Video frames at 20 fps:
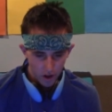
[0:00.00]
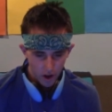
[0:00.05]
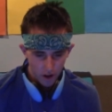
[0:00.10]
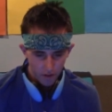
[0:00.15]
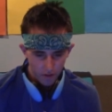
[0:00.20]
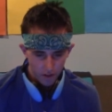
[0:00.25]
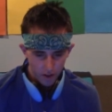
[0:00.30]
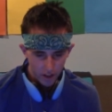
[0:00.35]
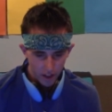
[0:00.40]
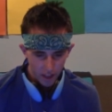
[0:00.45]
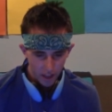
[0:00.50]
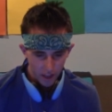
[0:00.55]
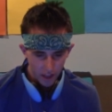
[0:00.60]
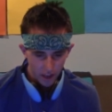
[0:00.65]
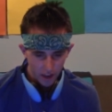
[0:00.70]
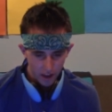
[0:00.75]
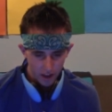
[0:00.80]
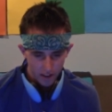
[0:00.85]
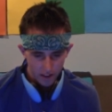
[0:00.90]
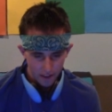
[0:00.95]
offering a
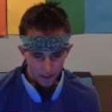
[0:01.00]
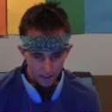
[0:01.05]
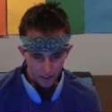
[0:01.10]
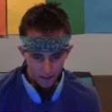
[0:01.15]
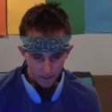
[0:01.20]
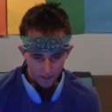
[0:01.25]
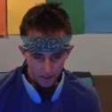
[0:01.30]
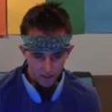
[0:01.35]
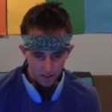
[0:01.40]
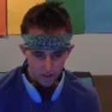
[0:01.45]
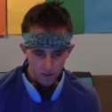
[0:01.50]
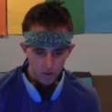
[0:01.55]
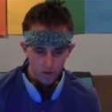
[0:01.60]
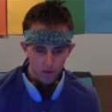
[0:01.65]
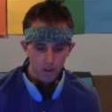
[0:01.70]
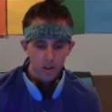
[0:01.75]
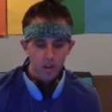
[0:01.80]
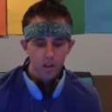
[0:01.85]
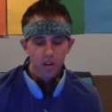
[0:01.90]
hand and laughing too.